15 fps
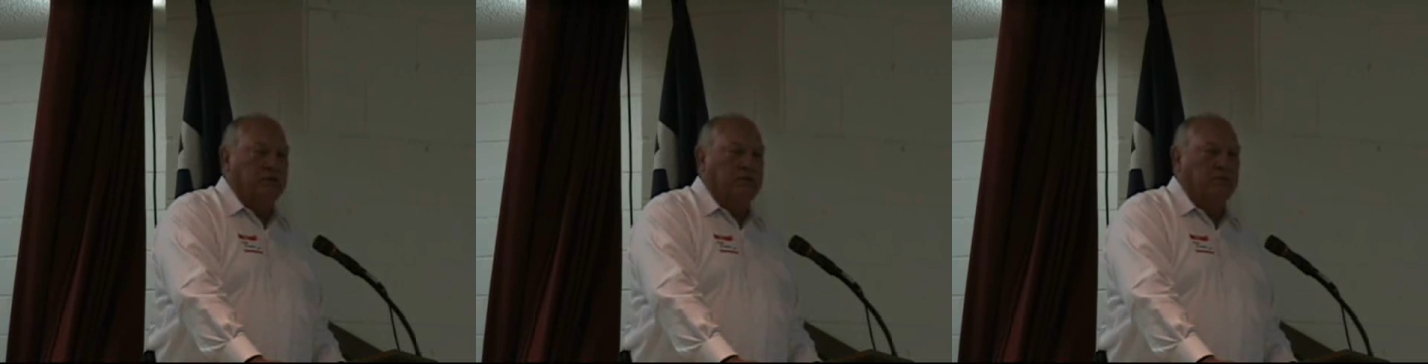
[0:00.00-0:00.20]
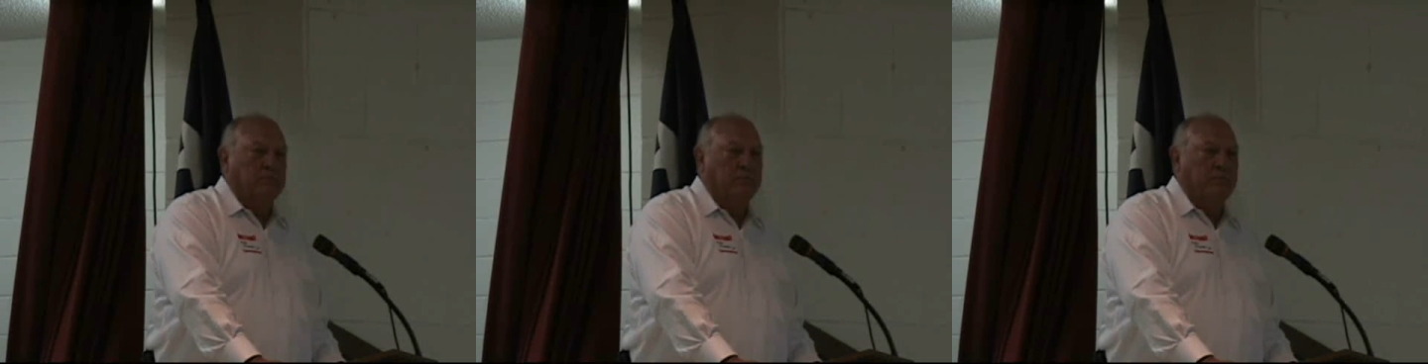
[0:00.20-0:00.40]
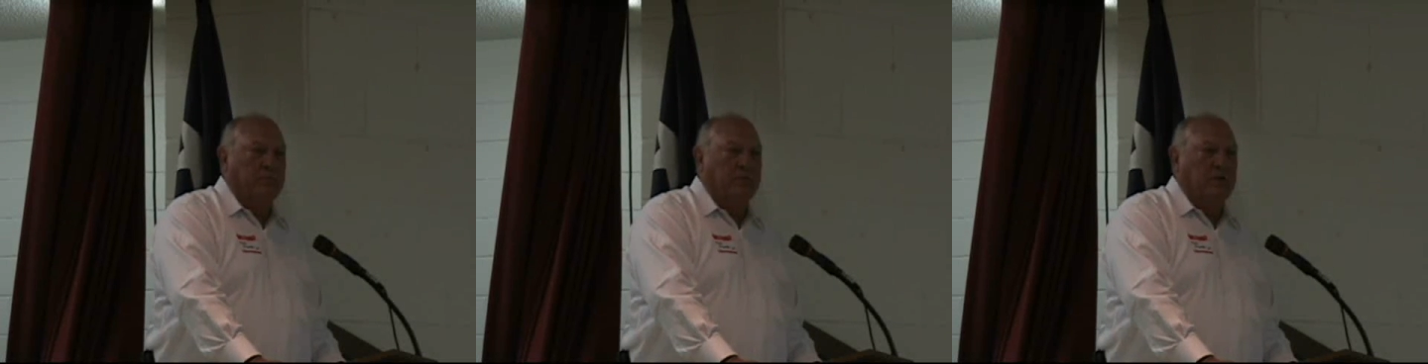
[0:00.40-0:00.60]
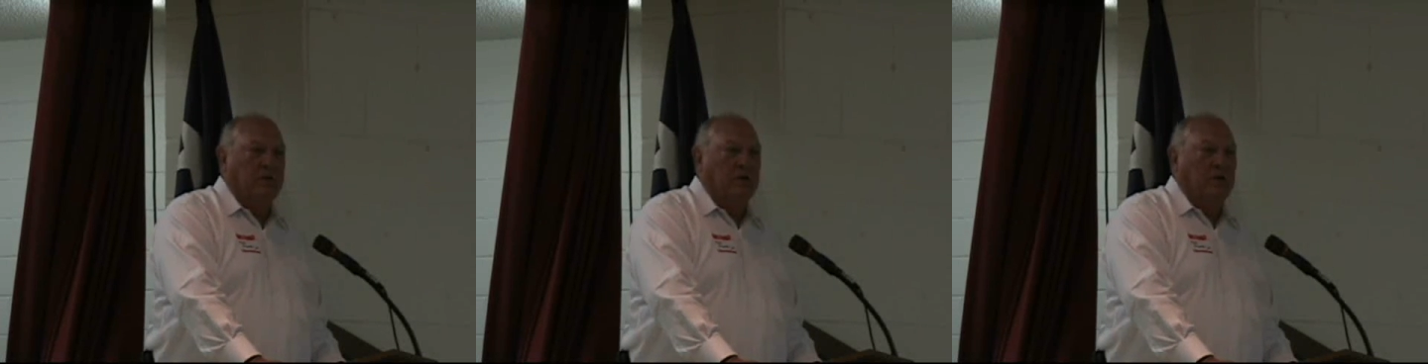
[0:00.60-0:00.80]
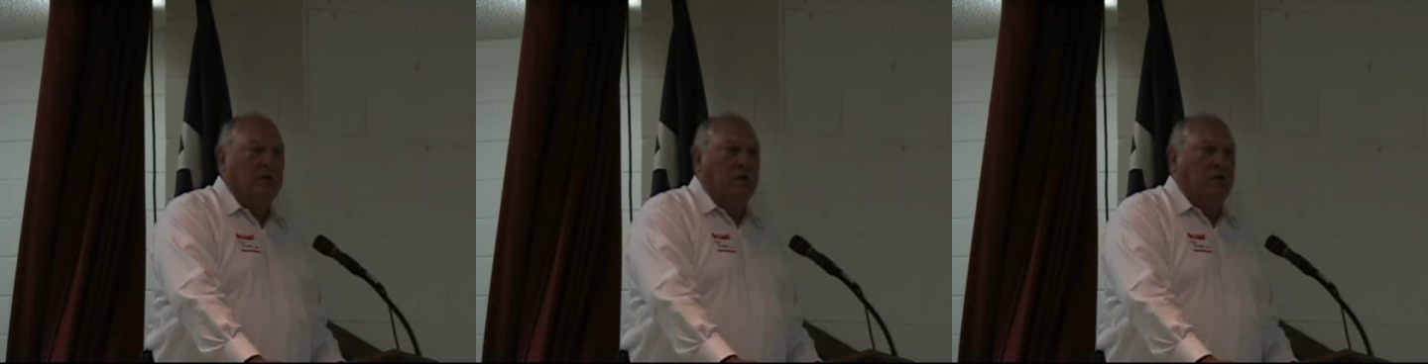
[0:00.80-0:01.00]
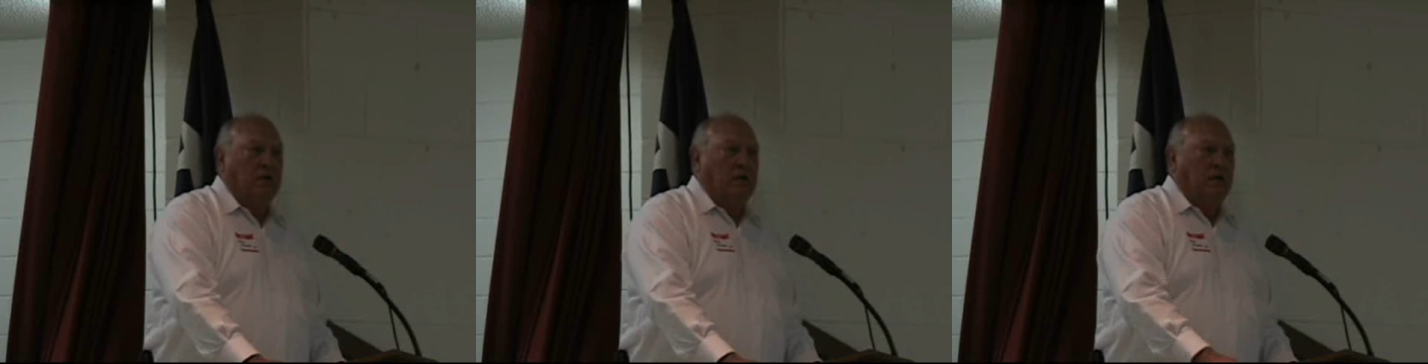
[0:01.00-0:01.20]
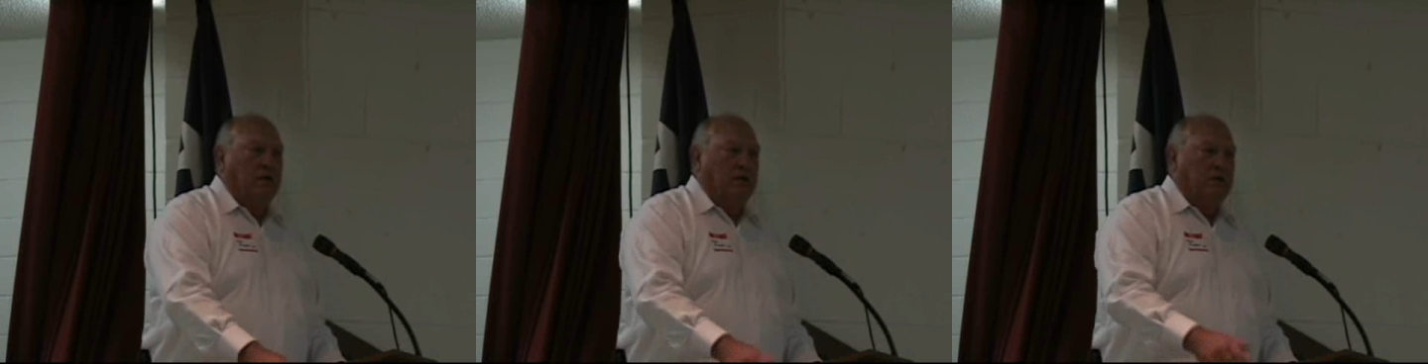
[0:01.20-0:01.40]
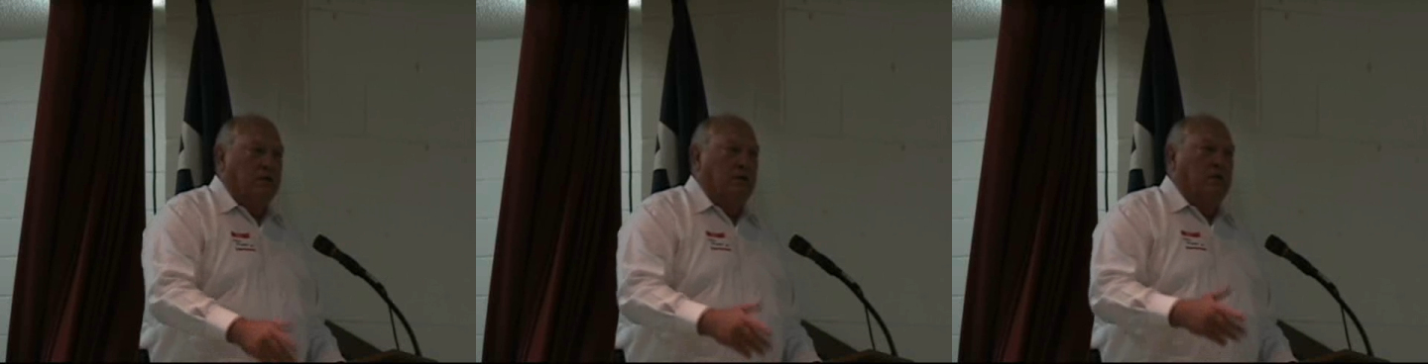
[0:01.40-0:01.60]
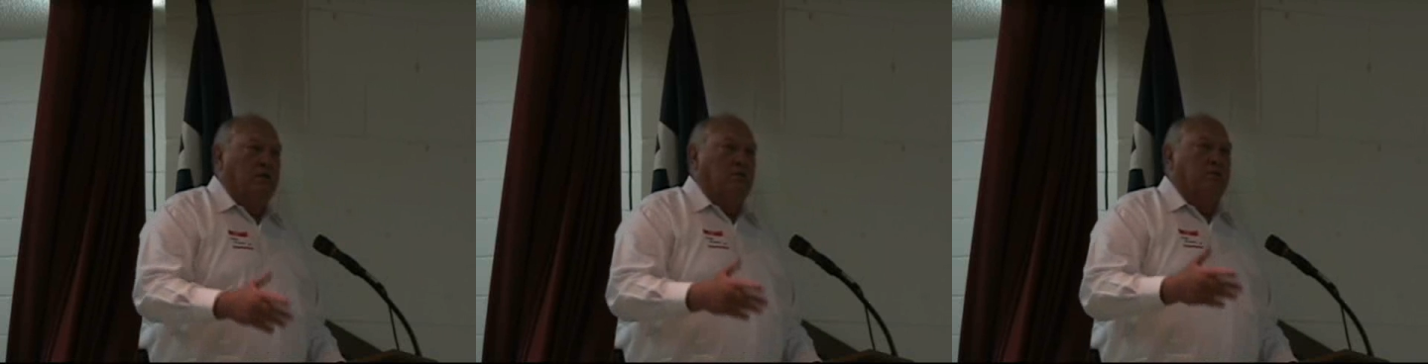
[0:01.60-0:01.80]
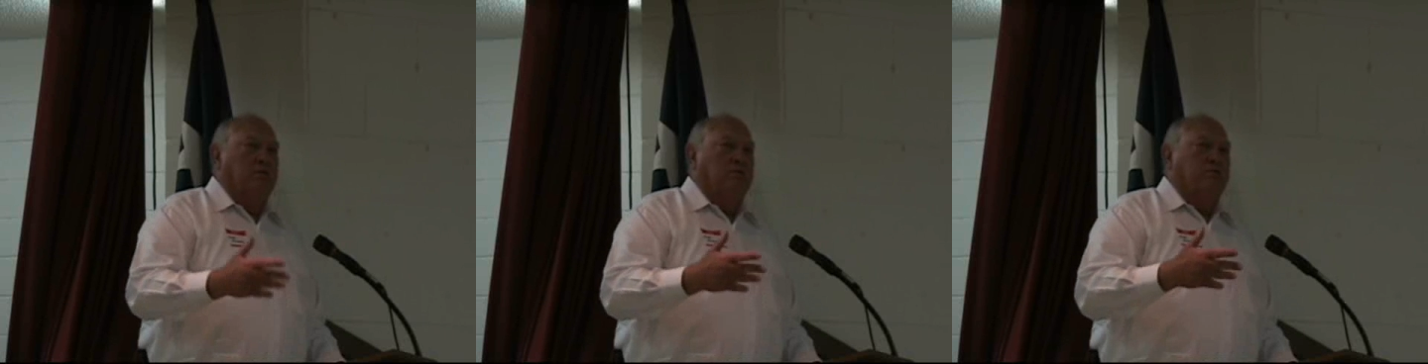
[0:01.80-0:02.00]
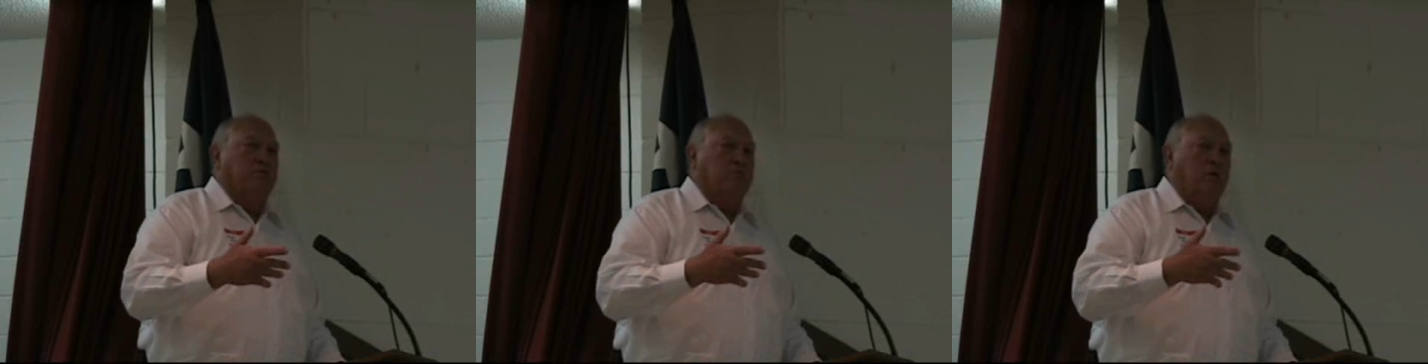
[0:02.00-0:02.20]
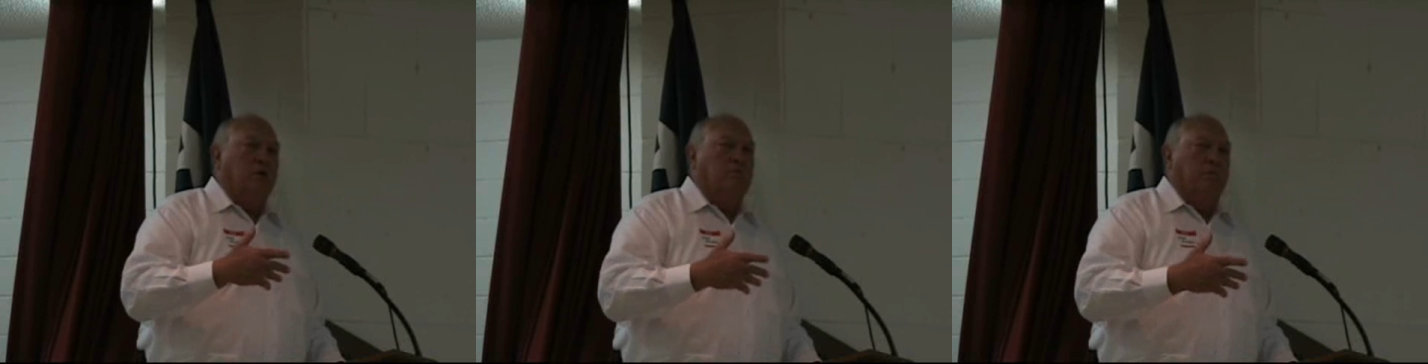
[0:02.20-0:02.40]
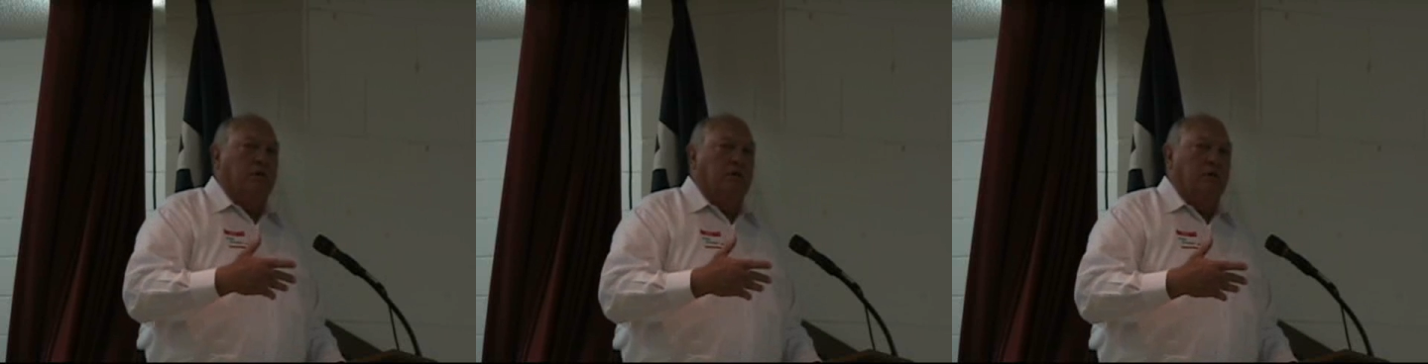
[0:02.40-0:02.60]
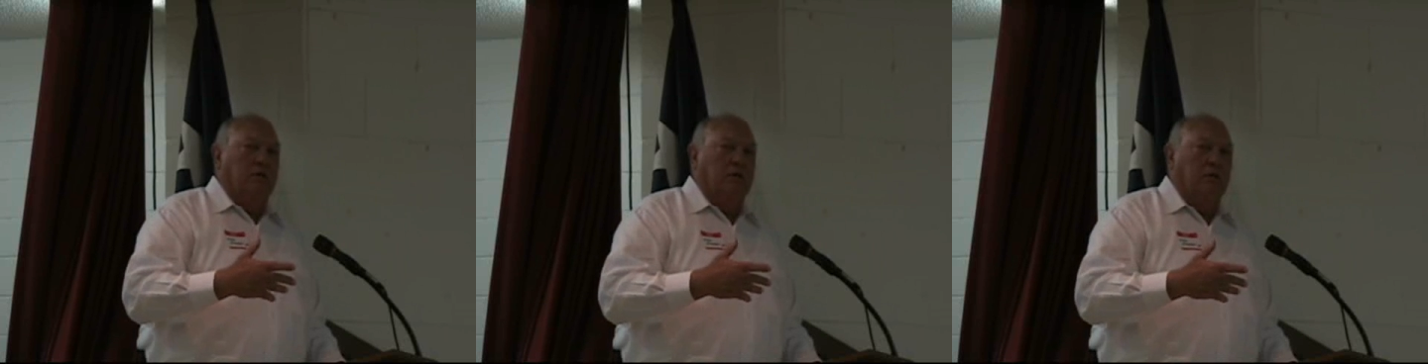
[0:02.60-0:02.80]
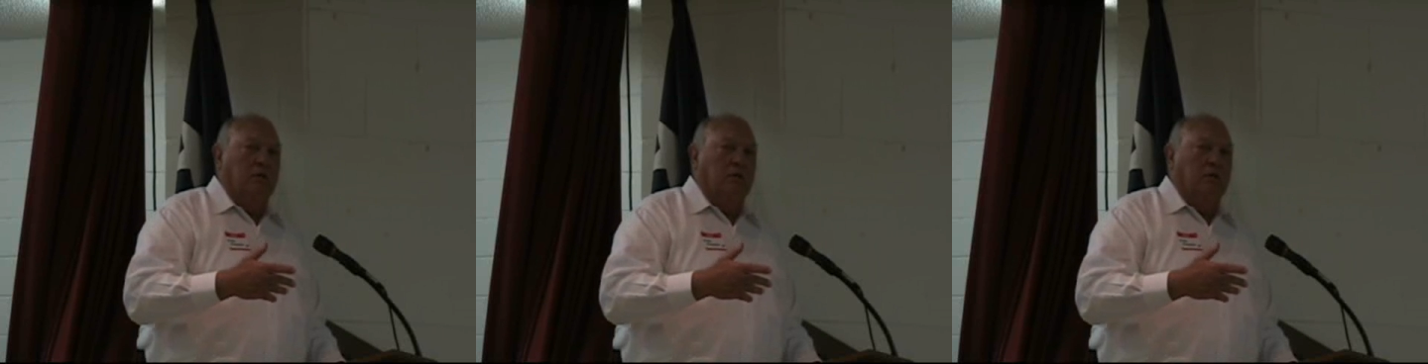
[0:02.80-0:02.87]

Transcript: struck me that those kinds of things